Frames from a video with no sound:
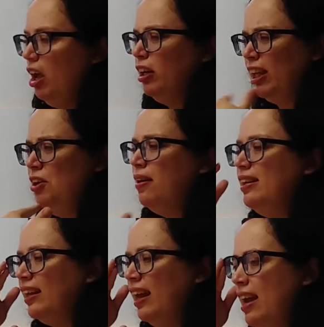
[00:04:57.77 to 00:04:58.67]
So you can
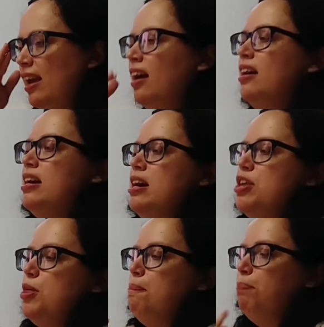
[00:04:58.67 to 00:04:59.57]
see
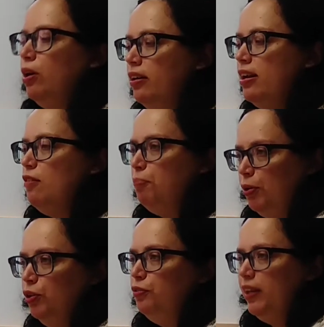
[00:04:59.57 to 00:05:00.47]
the burden of
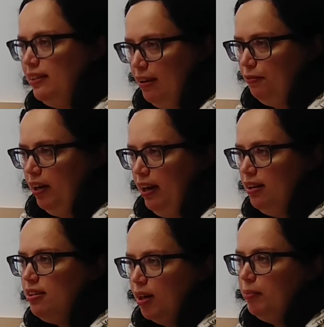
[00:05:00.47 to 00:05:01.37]
proof is different in
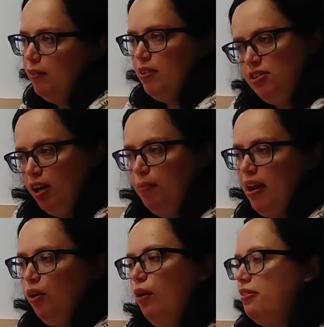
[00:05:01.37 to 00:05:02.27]
terms of
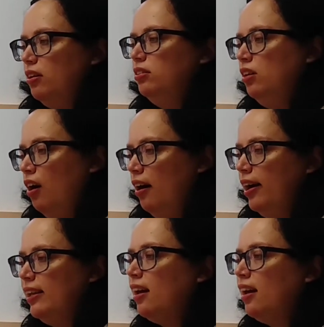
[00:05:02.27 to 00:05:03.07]
determining whether a law is